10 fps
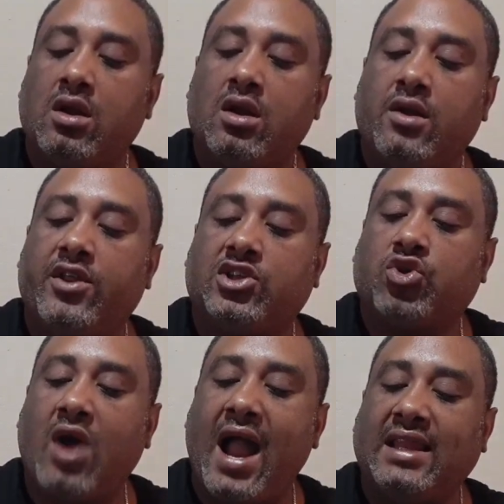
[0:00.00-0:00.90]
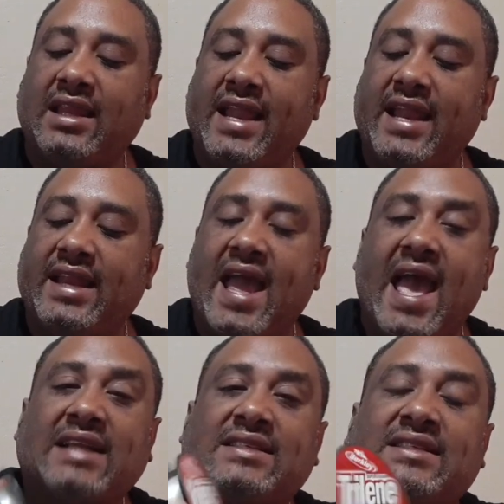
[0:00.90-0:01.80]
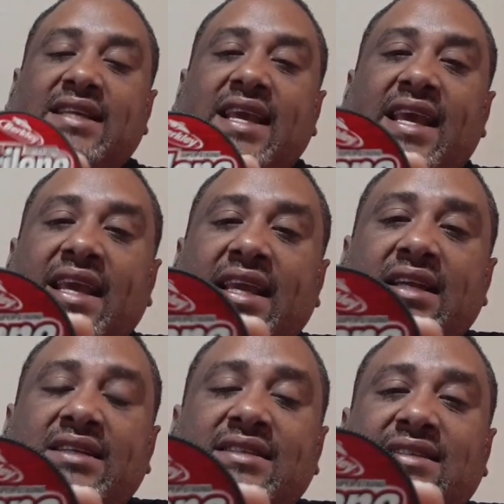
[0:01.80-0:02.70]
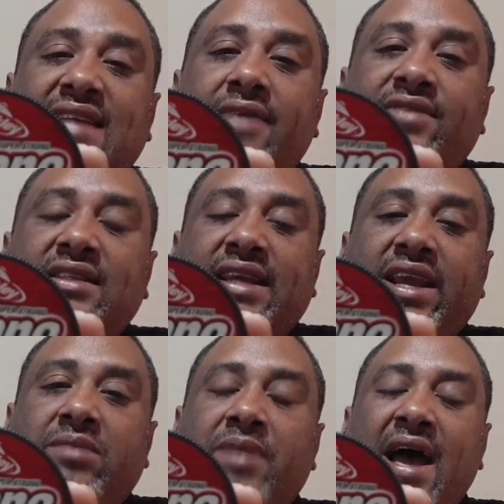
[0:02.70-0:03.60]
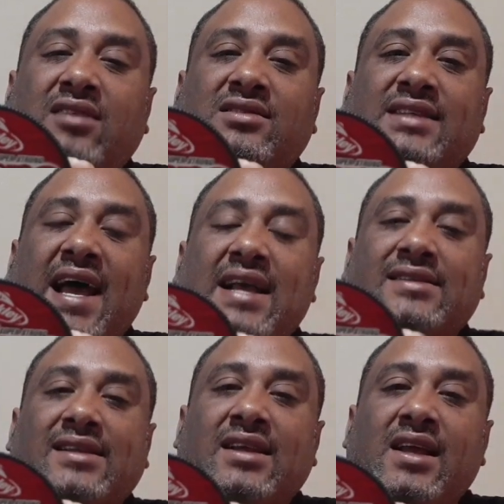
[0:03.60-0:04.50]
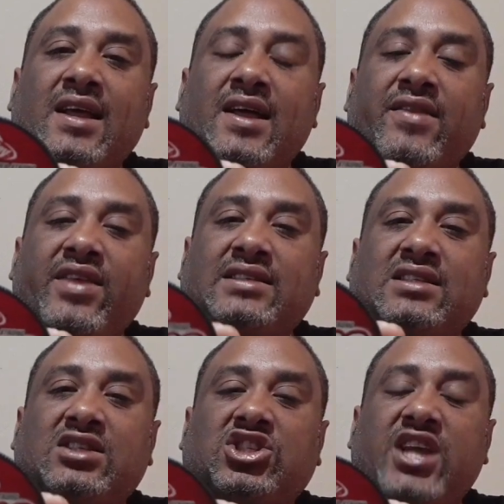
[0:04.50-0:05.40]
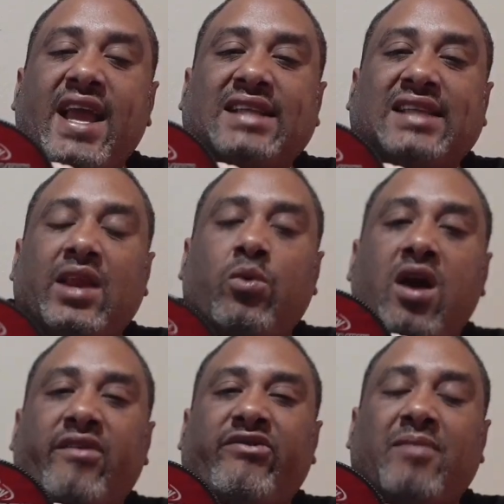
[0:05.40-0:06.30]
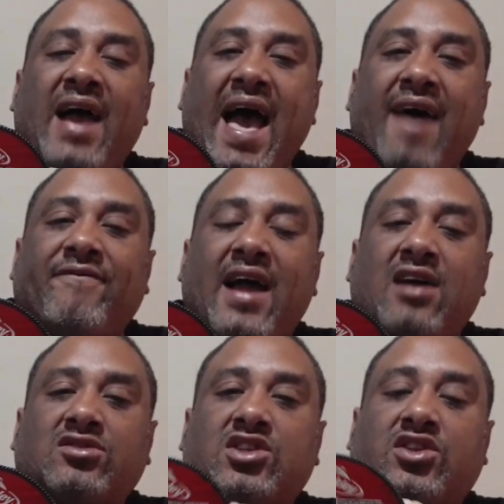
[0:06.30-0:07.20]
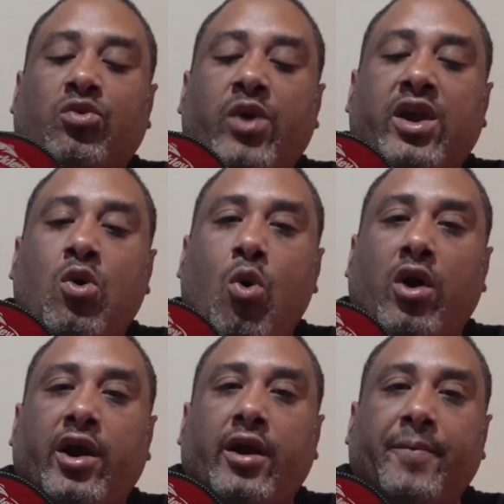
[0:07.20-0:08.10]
the Trilene XT 17-pound test. This is jigs anywhere from 1/2 ounce to 3/4.